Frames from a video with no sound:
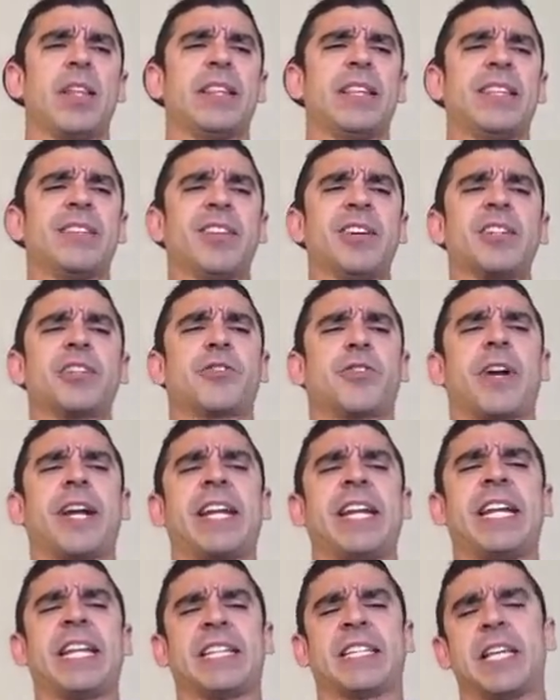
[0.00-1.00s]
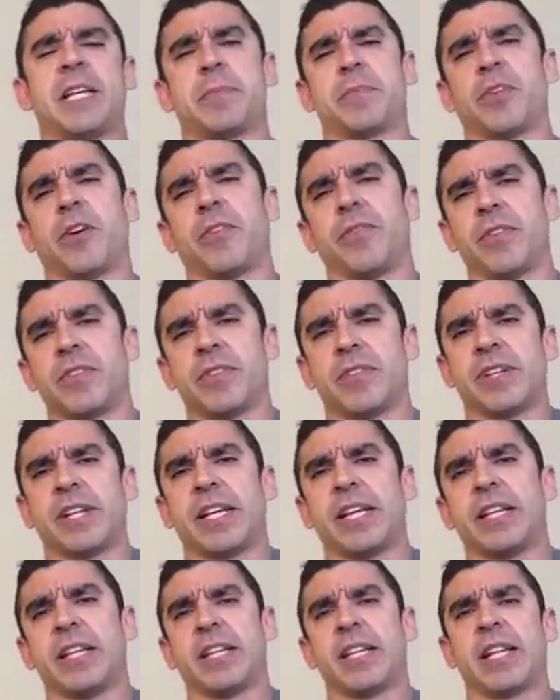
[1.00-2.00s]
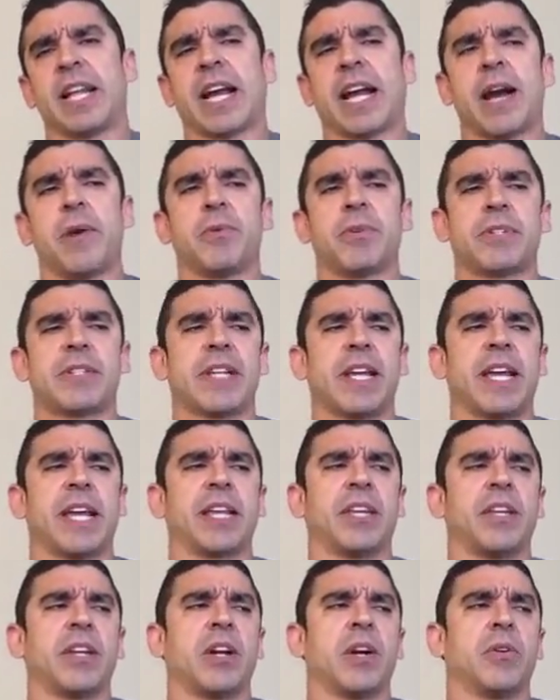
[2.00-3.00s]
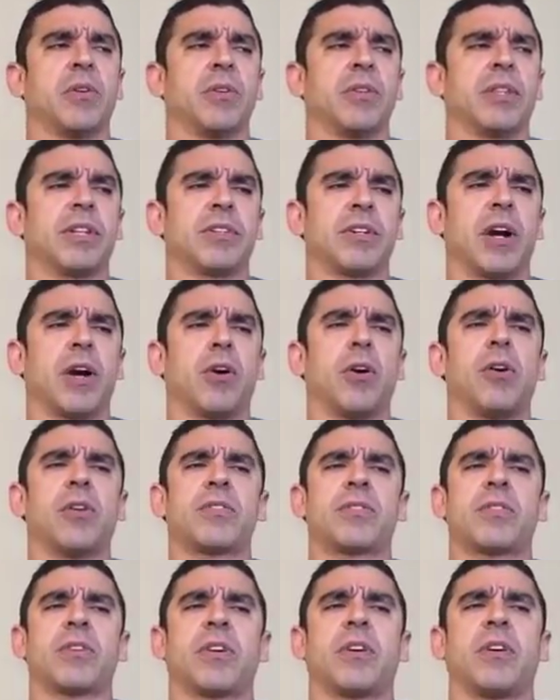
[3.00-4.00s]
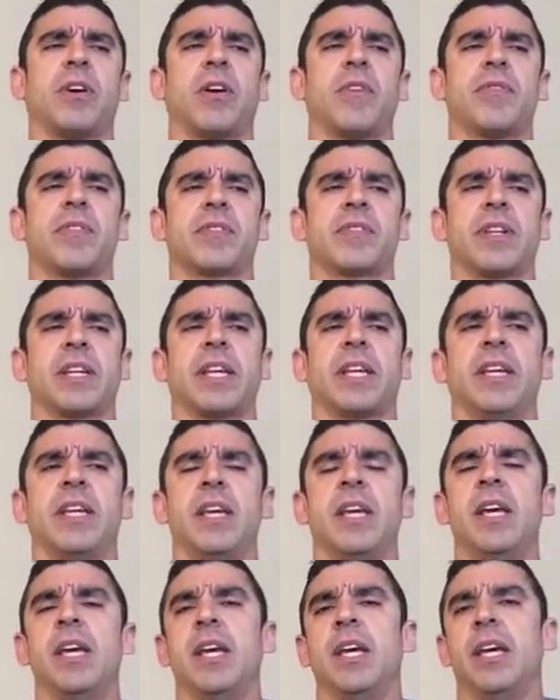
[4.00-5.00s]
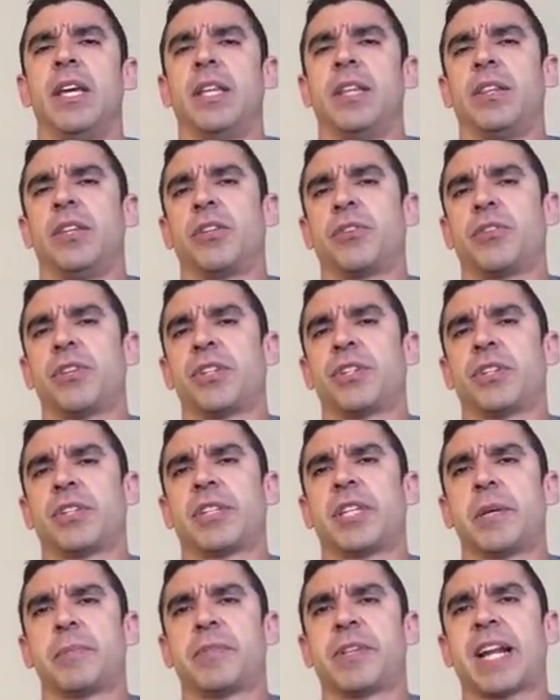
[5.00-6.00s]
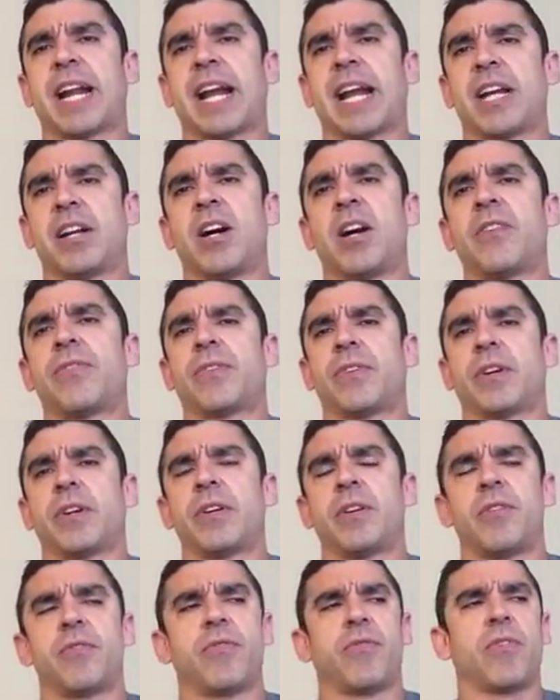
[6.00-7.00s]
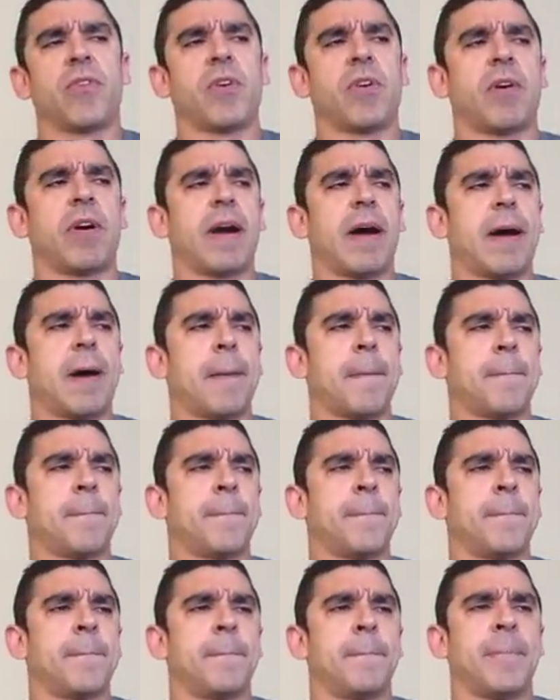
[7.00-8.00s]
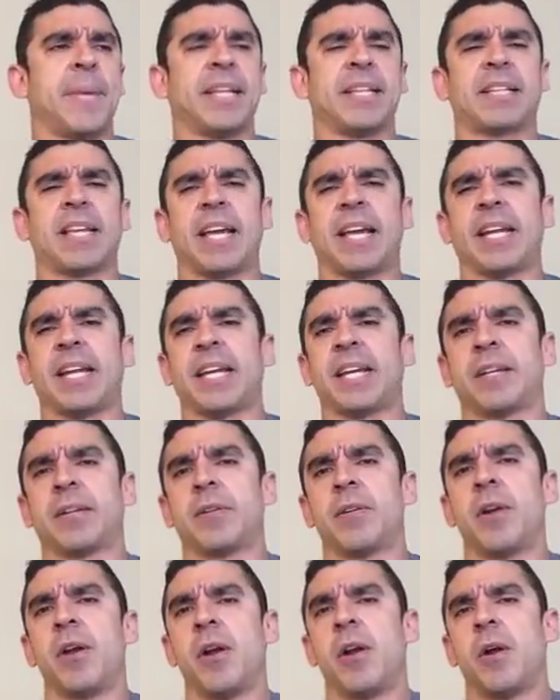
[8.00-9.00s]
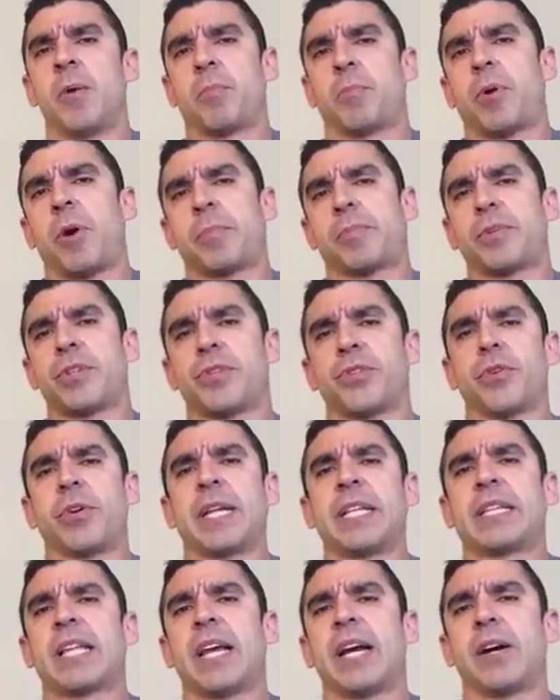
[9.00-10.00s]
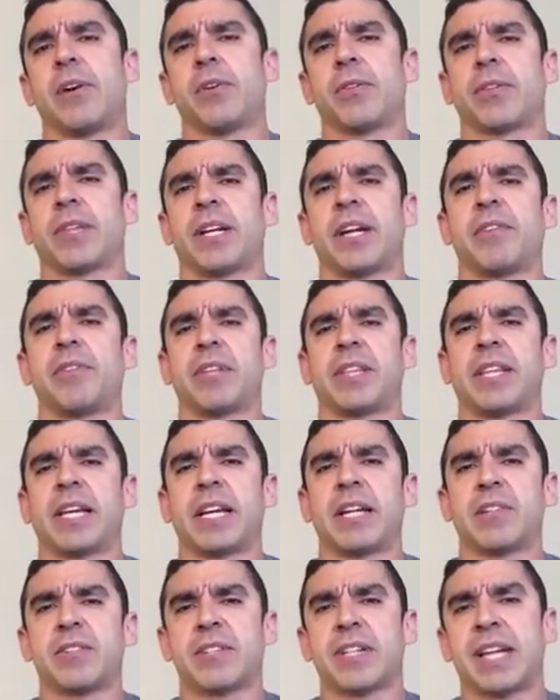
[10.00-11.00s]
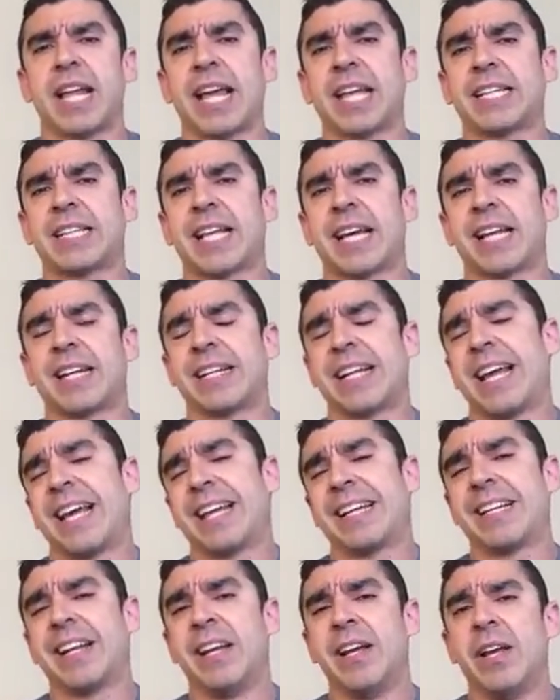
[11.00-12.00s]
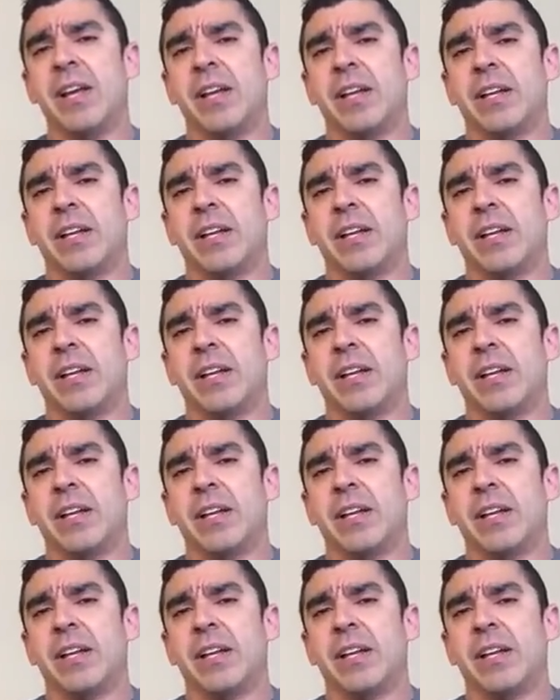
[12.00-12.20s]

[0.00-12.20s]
These are training tips, obviously. Like I was saying, you know, there are also obviously nutrition tips that I can offer for maintaining proper joint health and everything else like that. And